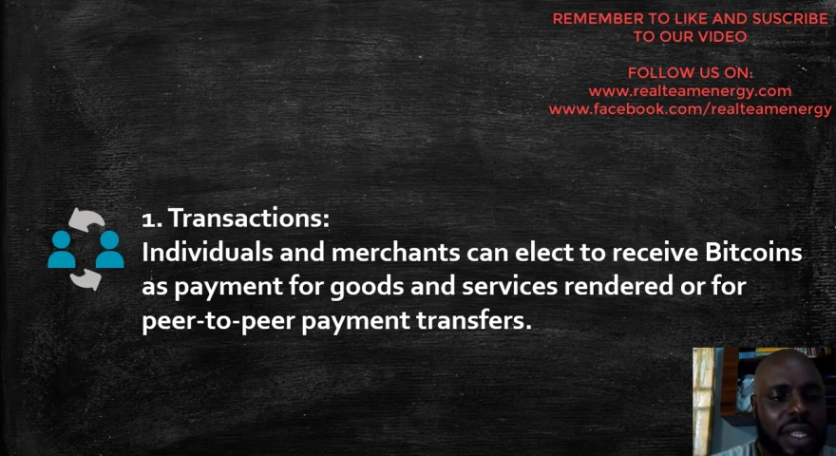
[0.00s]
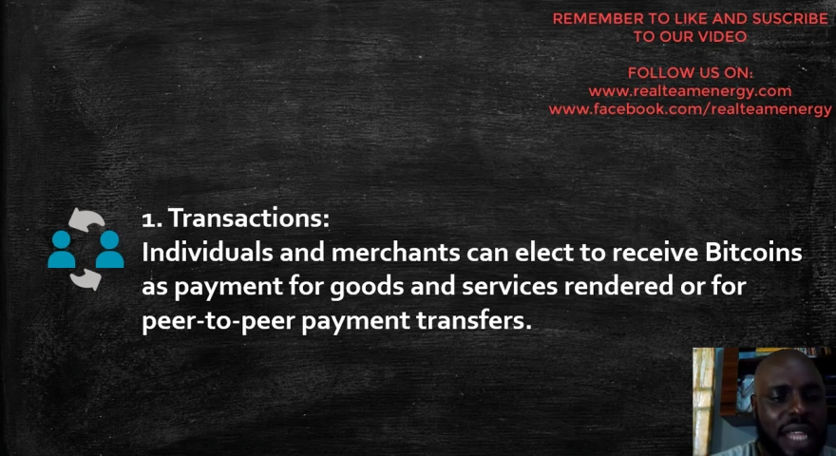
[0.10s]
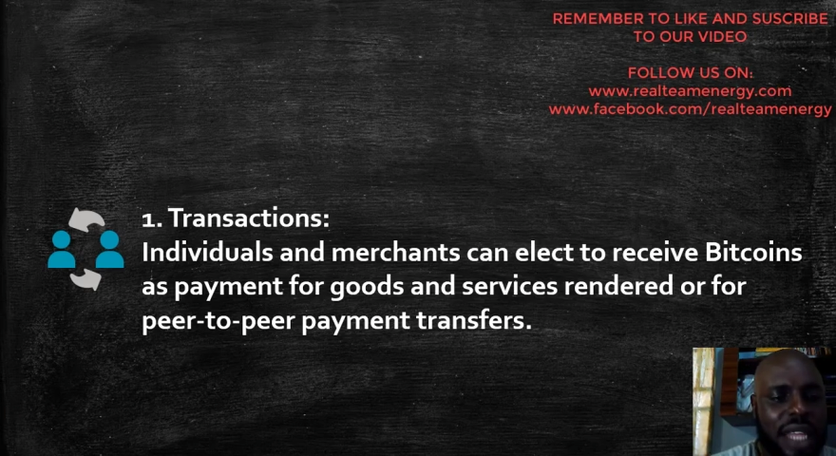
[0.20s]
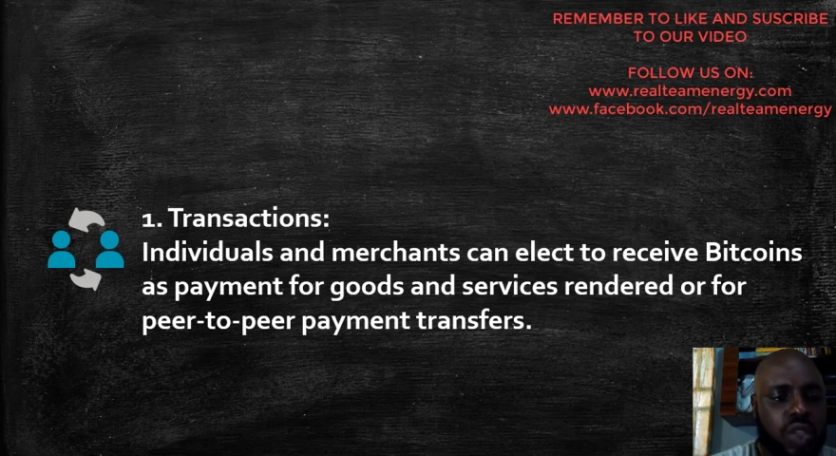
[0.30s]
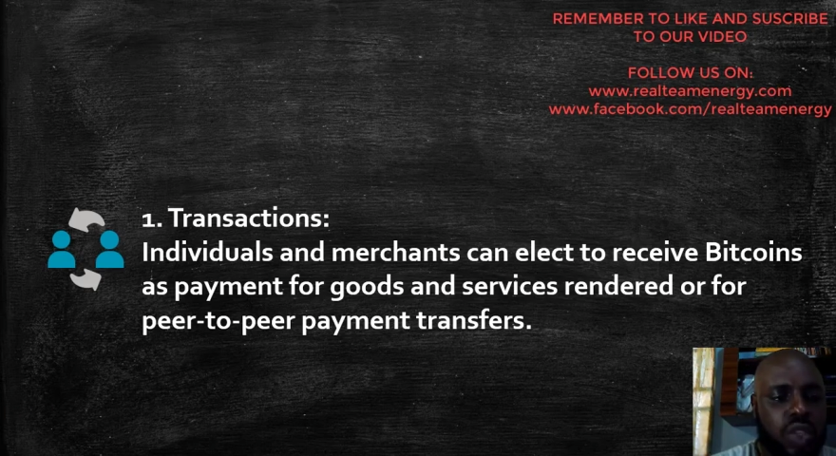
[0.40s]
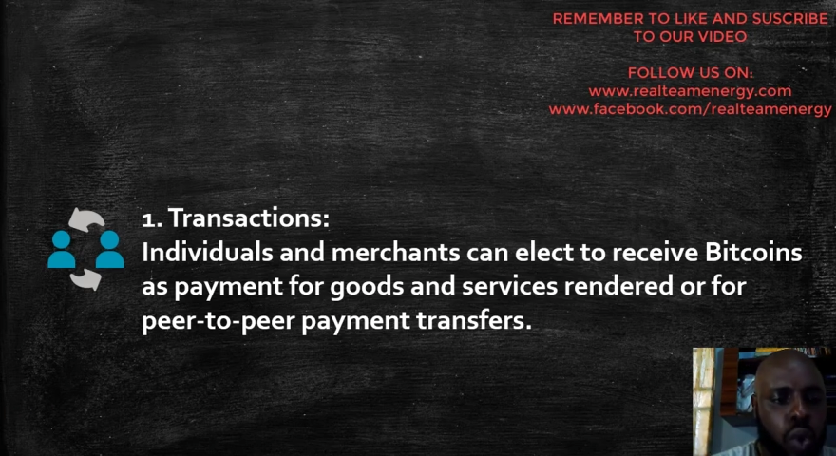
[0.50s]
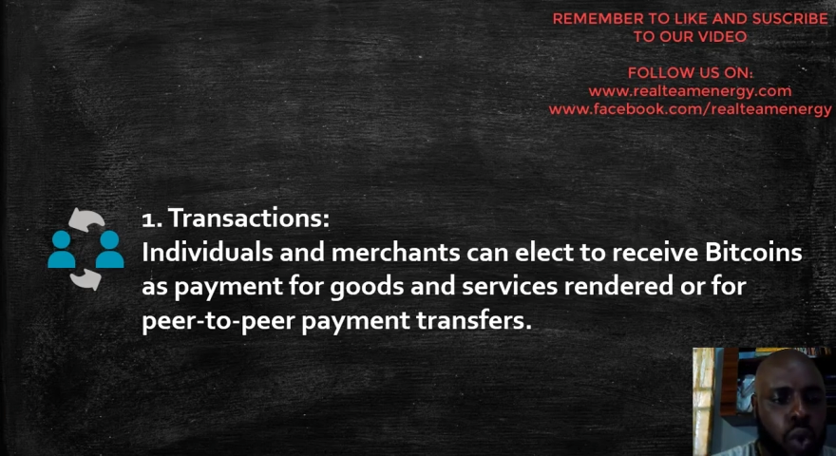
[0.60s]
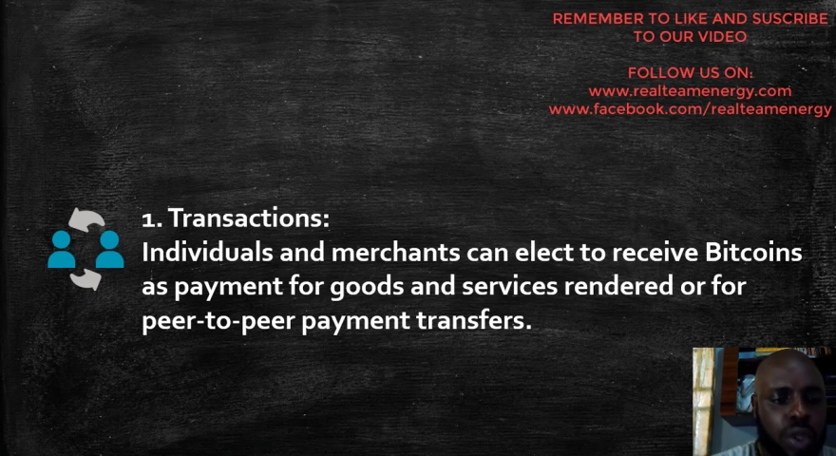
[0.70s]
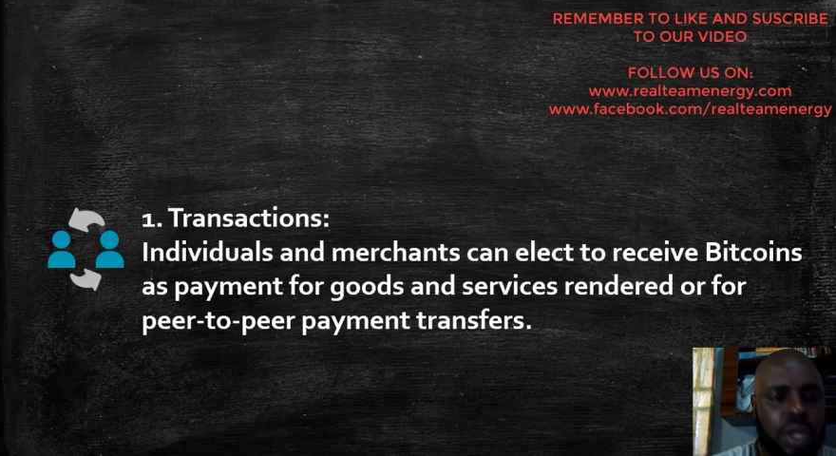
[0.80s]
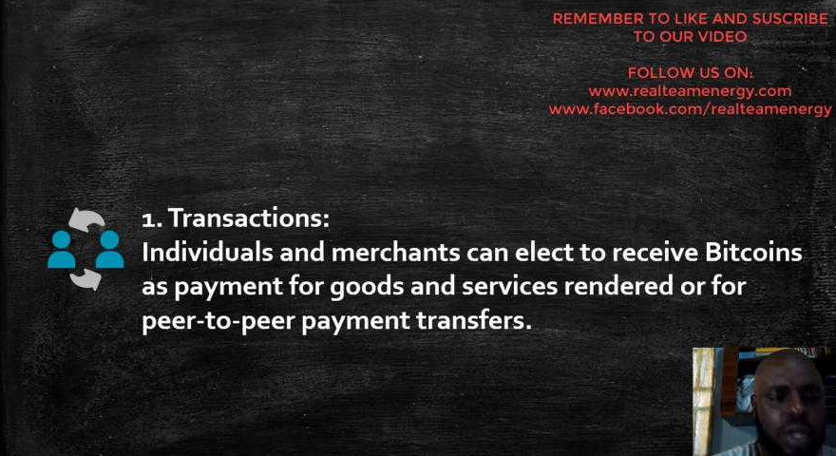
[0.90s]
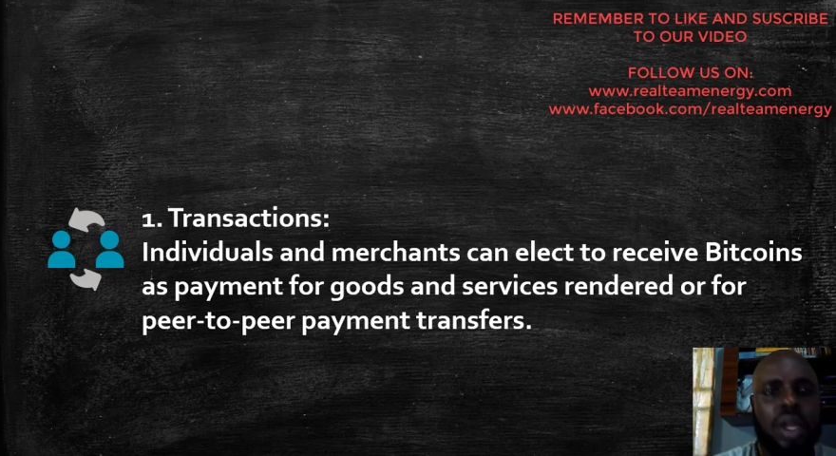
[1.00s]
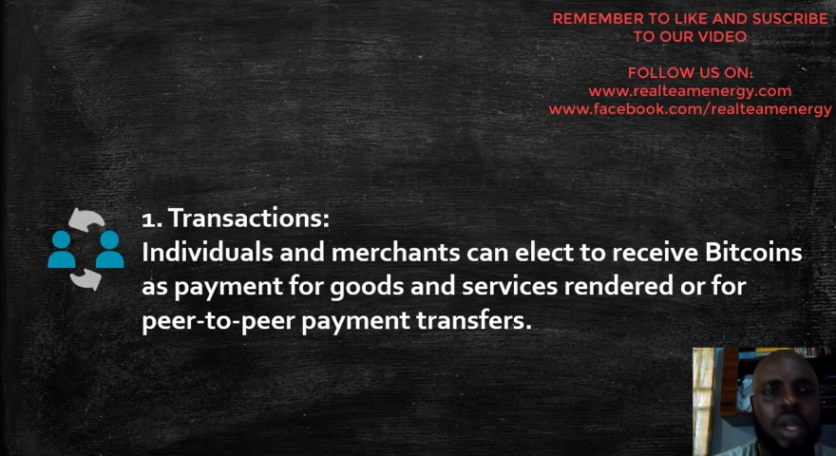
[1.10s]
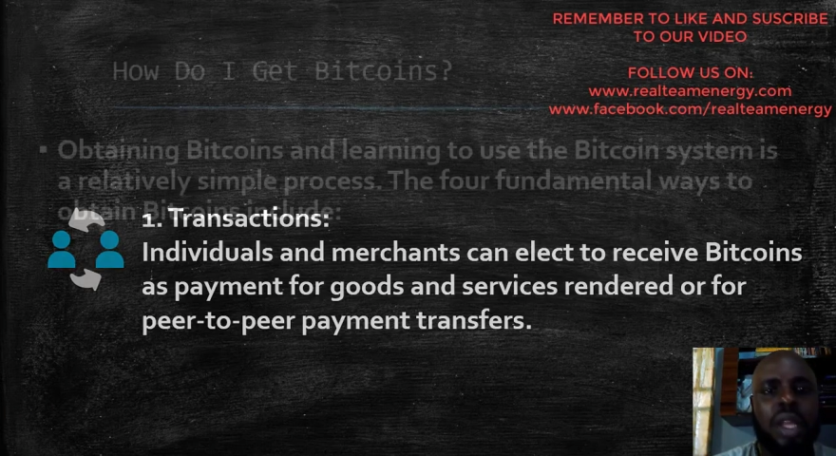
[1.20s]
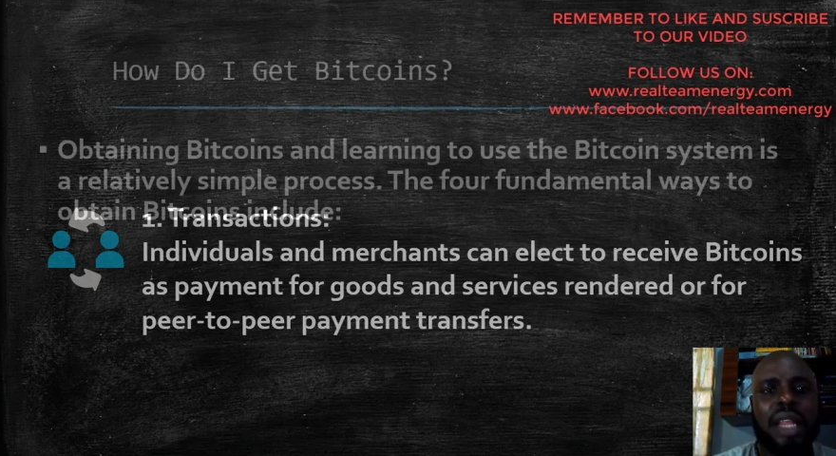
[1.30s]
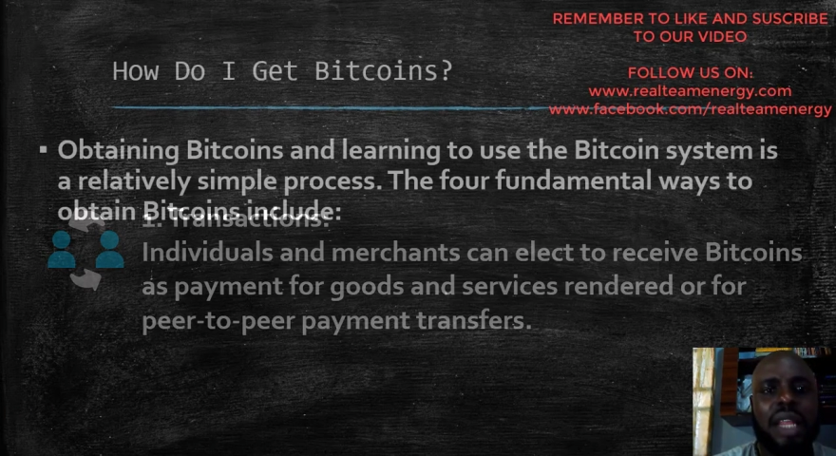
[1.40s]
That is one.
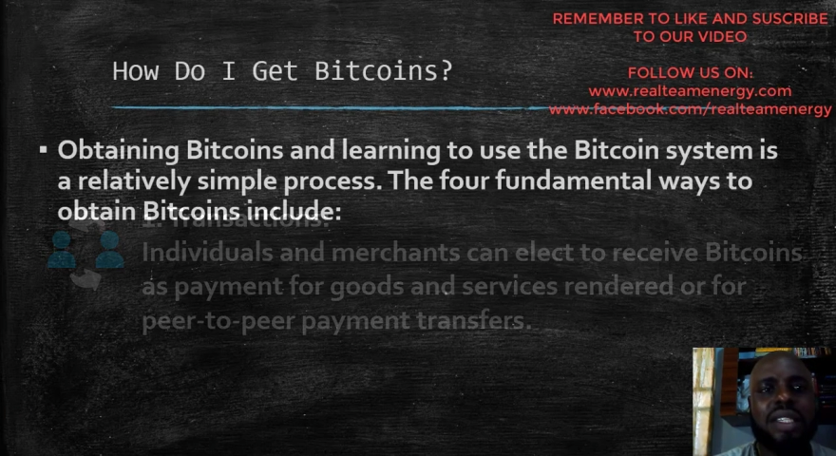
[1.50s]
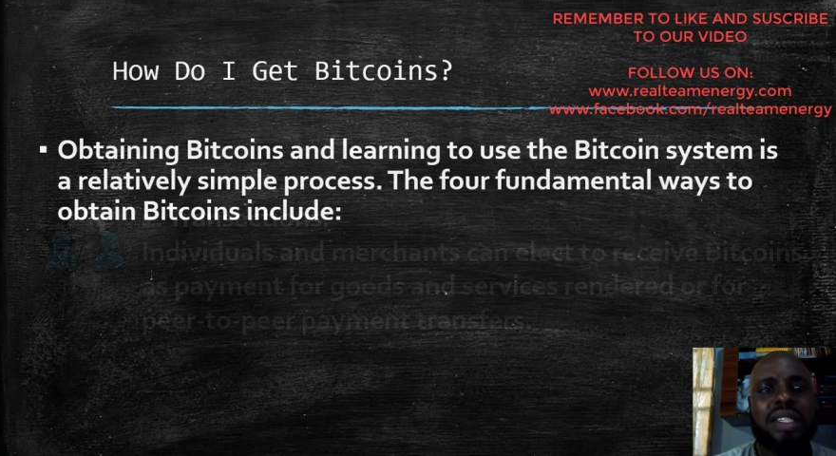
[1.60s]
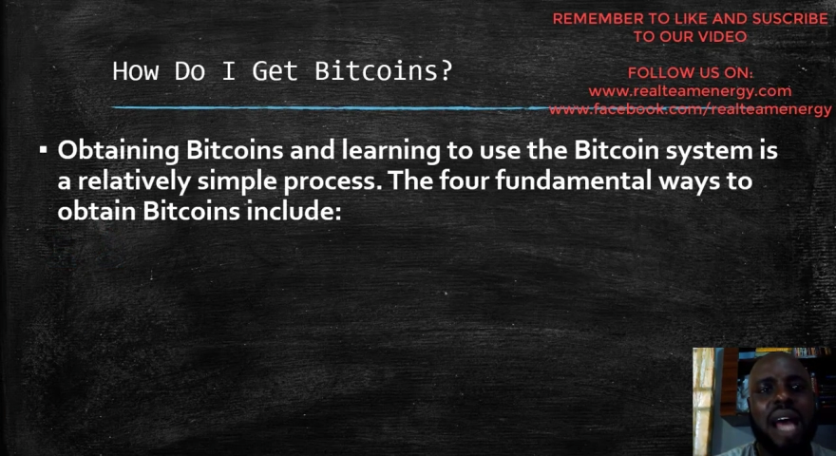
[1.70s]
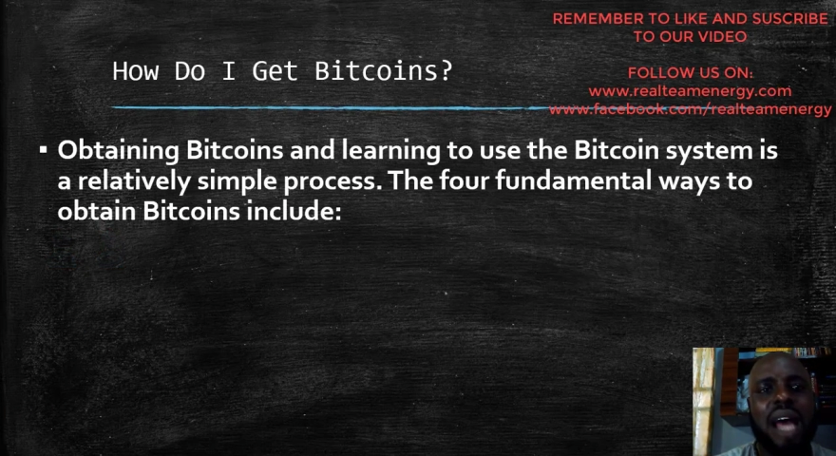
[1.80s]
That is